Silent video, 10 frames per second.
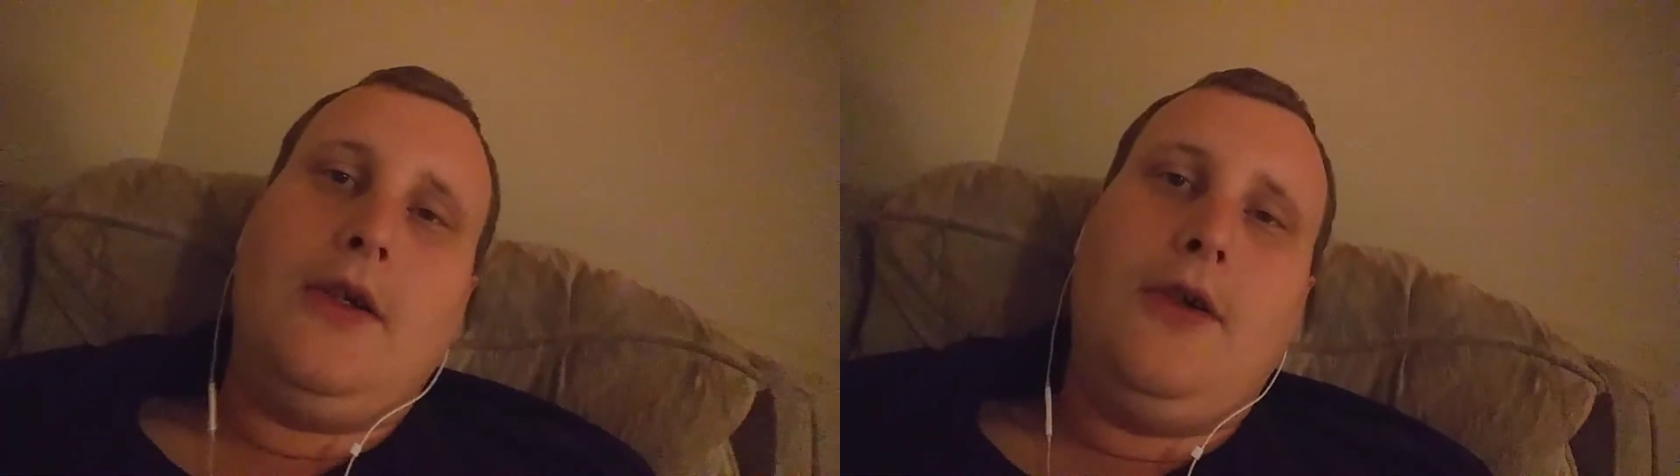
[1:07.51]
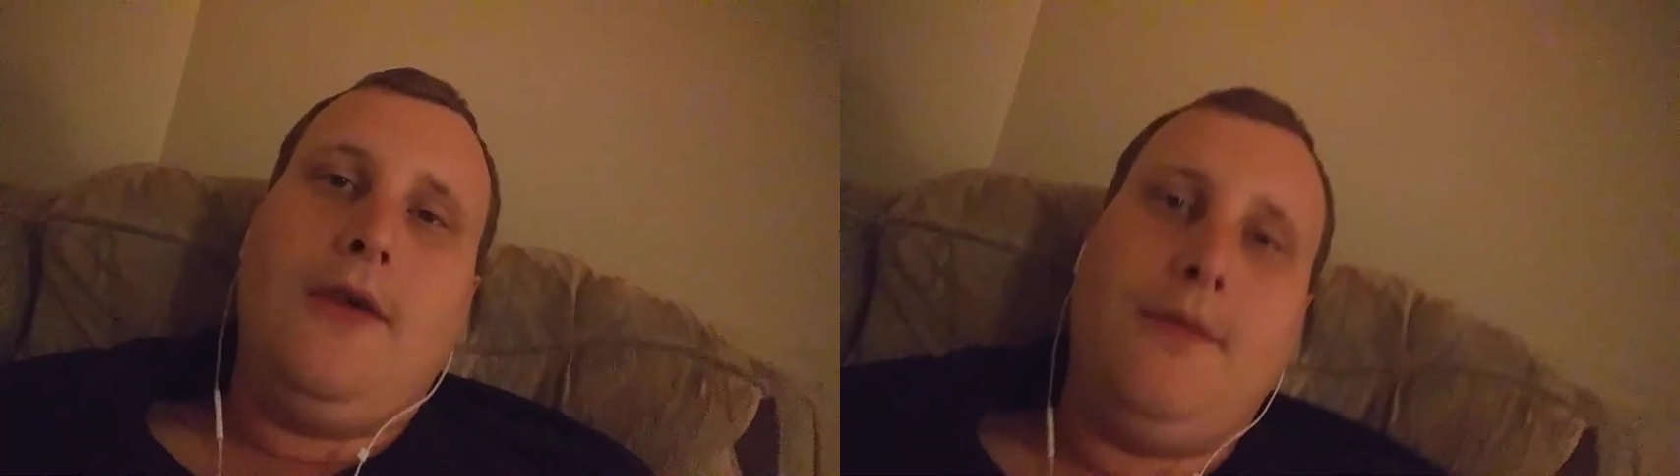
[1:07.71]

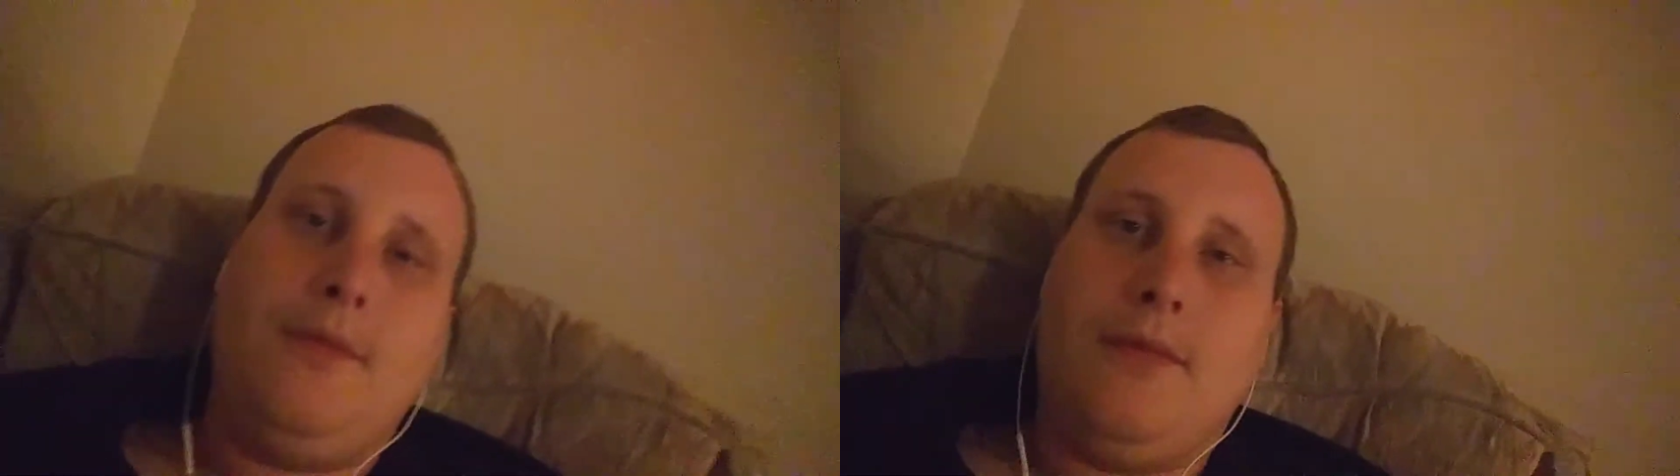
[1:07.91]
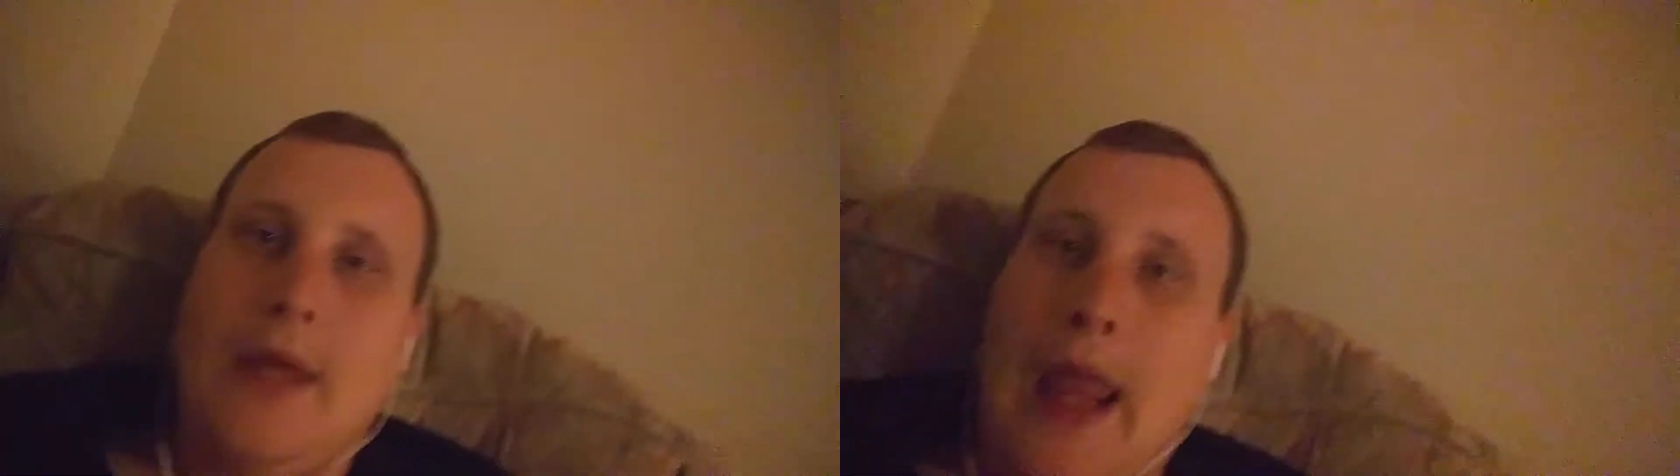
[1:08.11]
do,
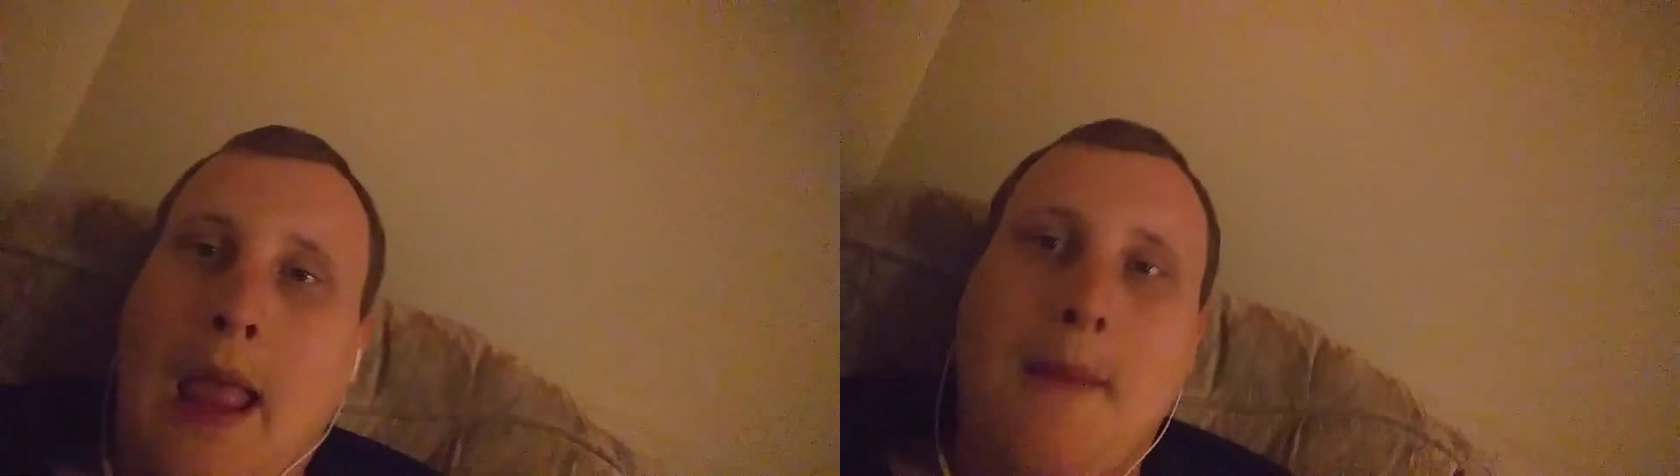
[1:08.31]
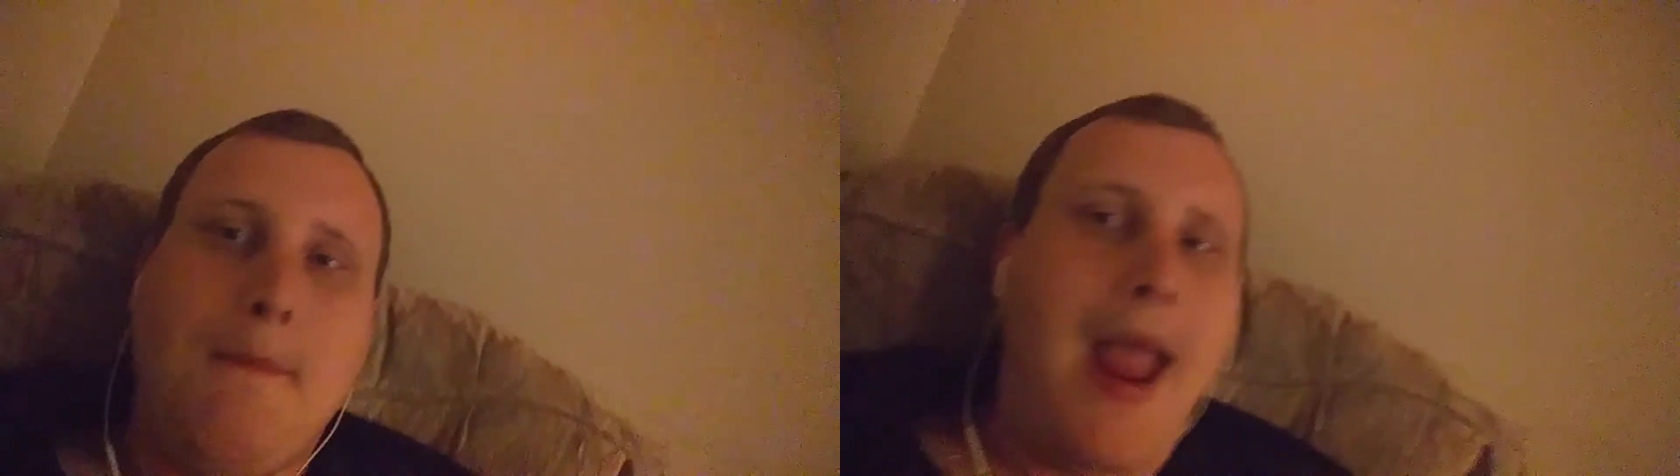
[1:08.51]

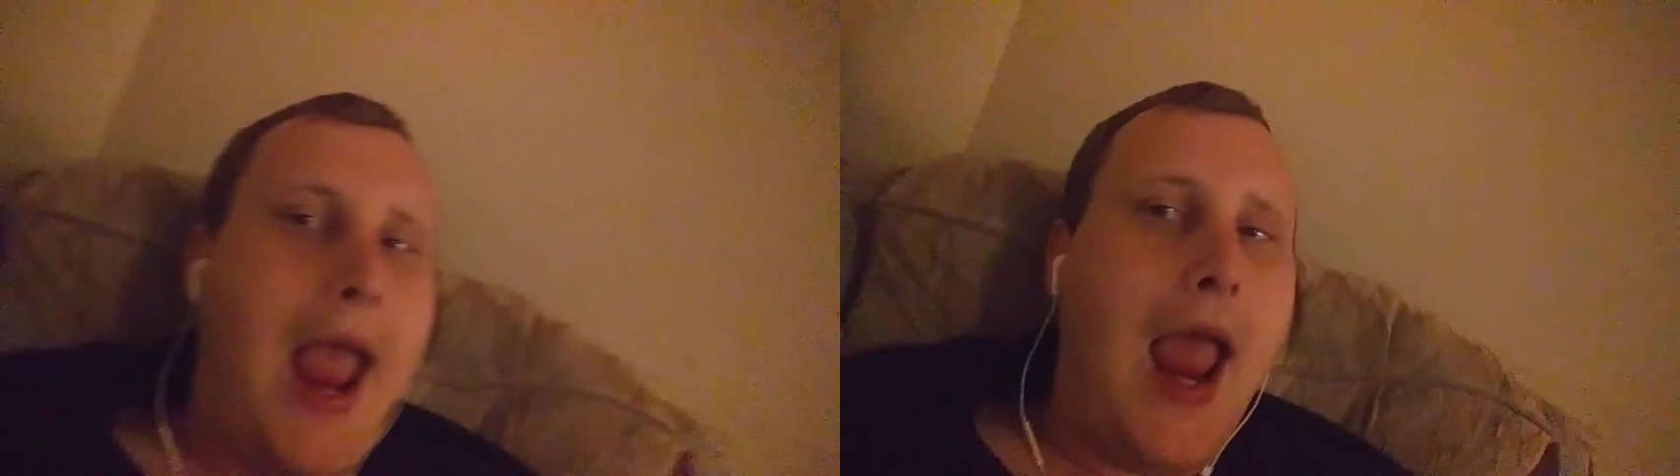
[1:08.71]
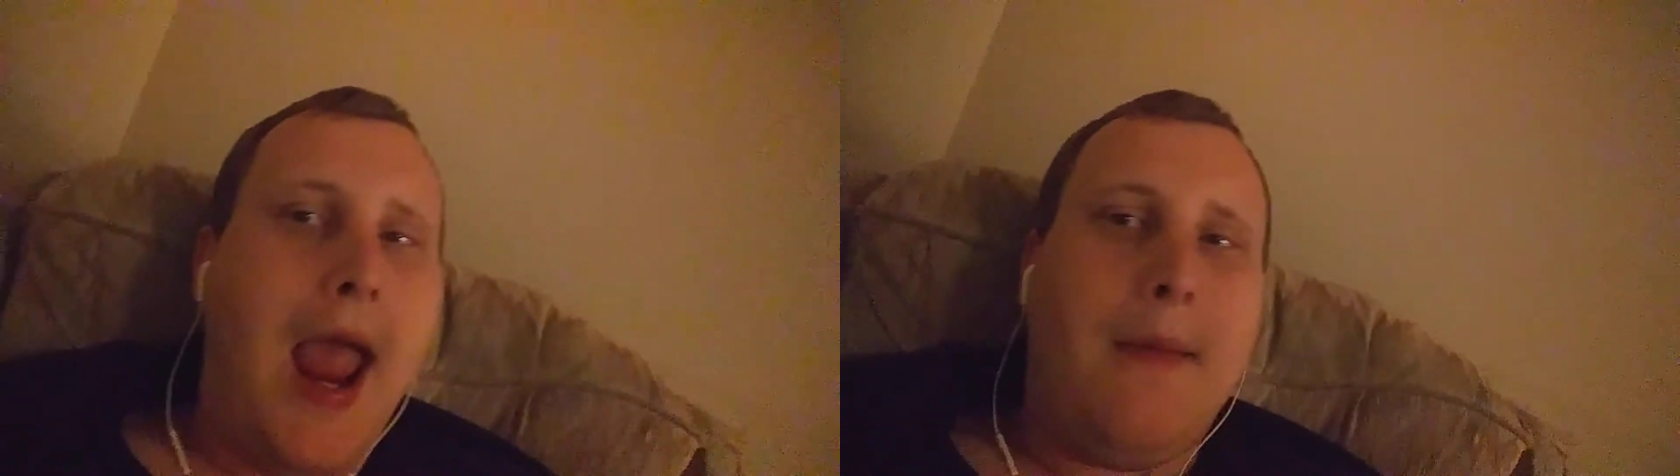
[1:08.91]

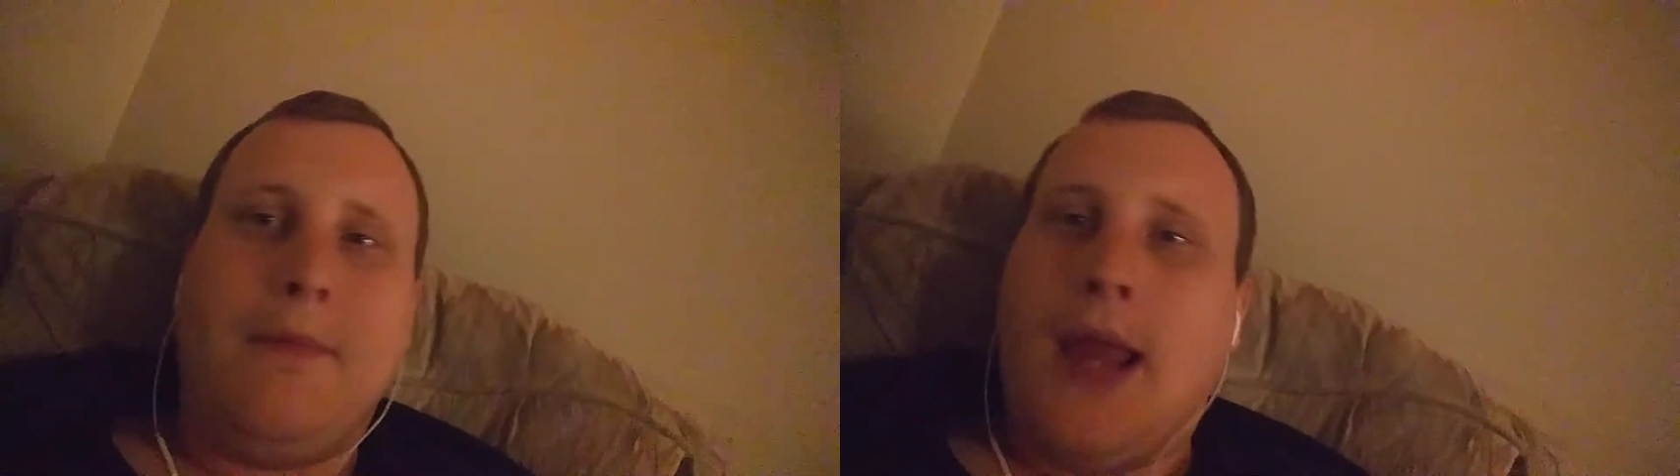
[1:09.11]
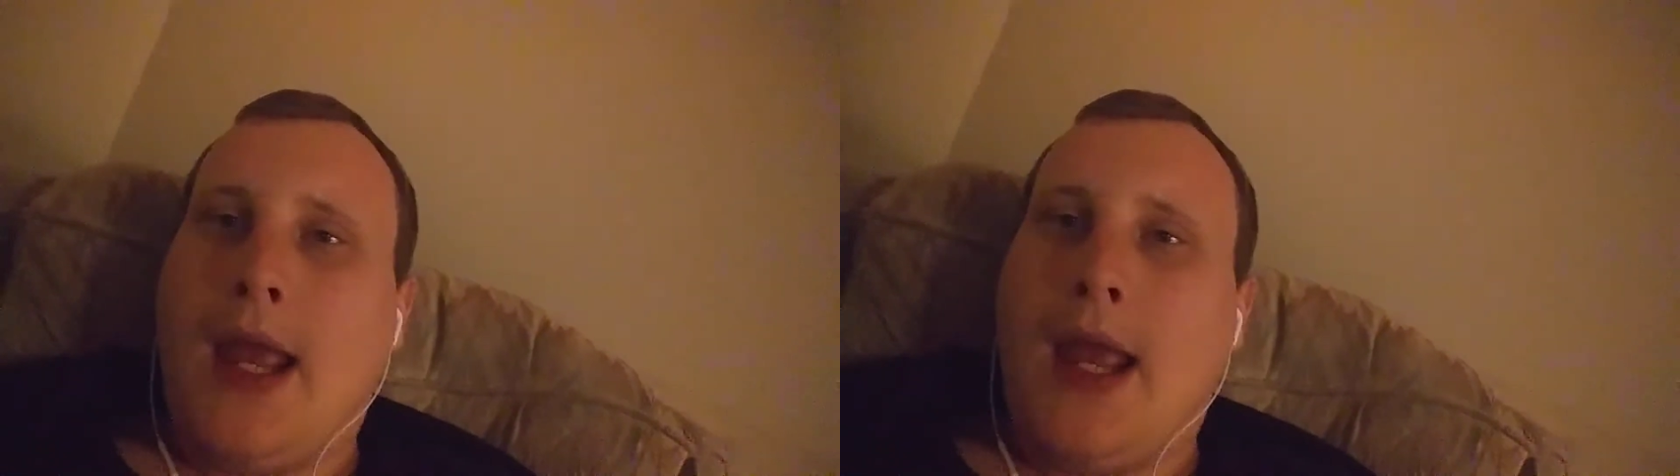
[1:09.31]
man.